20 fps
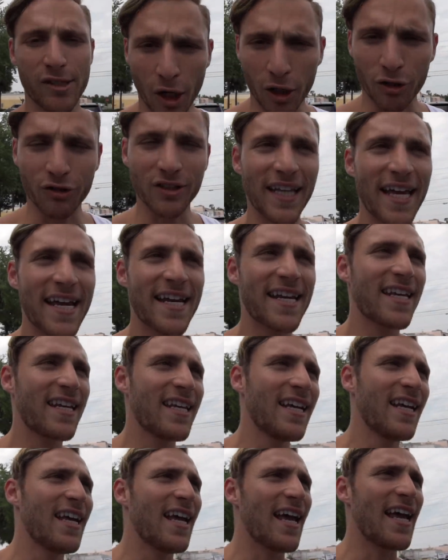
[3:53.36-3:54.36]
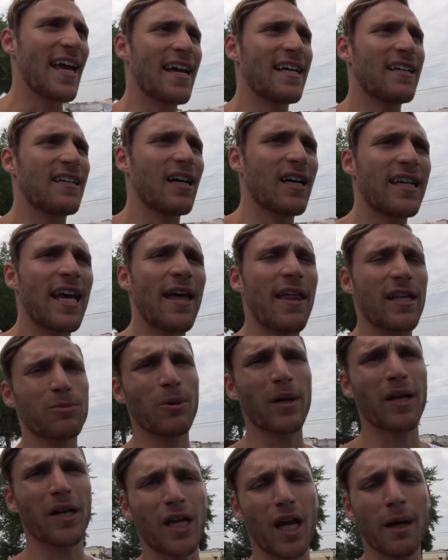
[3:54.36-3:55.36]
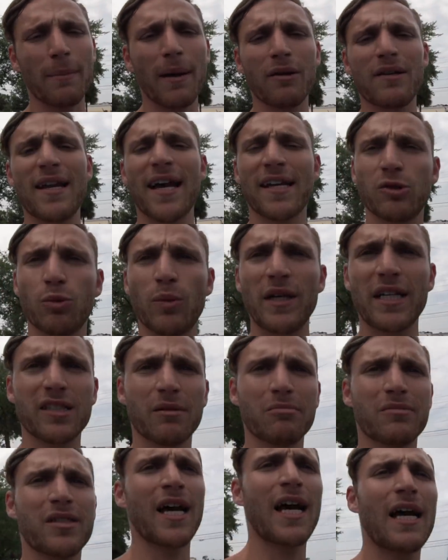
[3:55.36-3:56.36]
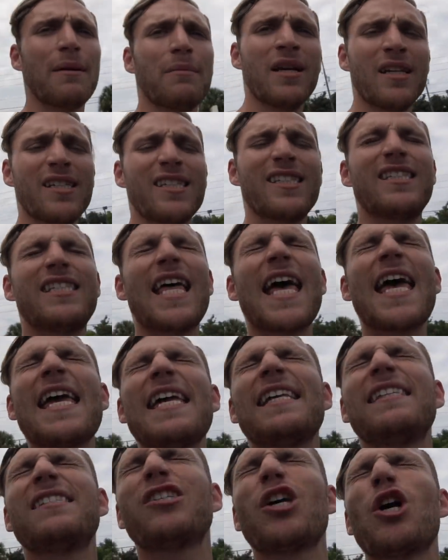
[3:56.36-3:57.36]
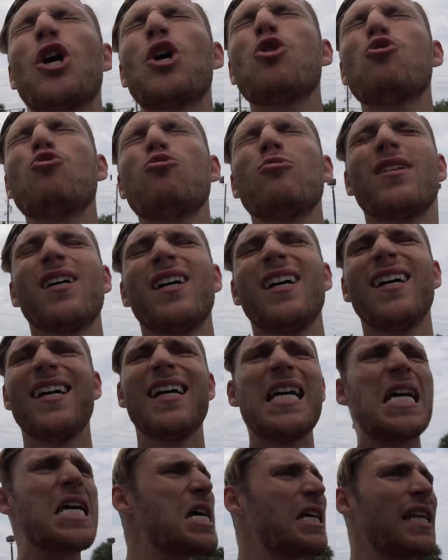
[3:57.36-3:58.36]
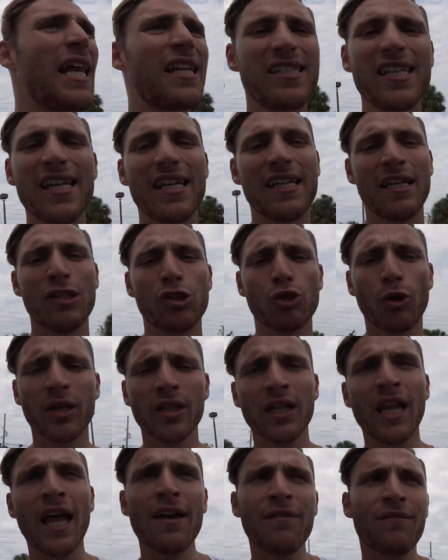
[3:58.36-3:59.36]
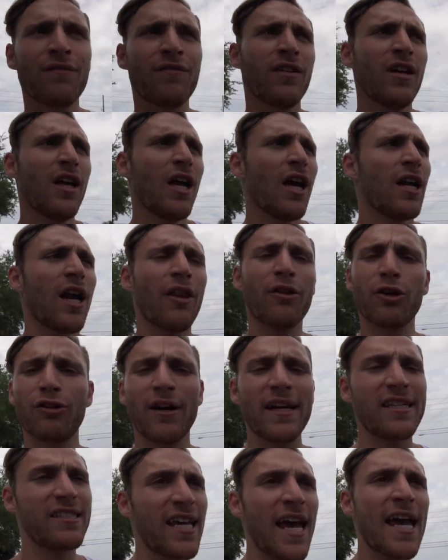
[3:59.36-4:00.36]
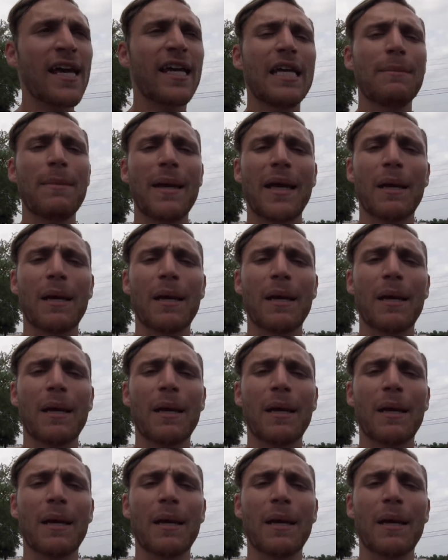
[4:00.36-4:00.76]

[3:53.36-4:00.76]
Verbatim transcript: dunk related, and uh, yeah, that's probably gonna come out next week sometime. Stay tuned, and that's it. Enjoy your life. Another great day, keep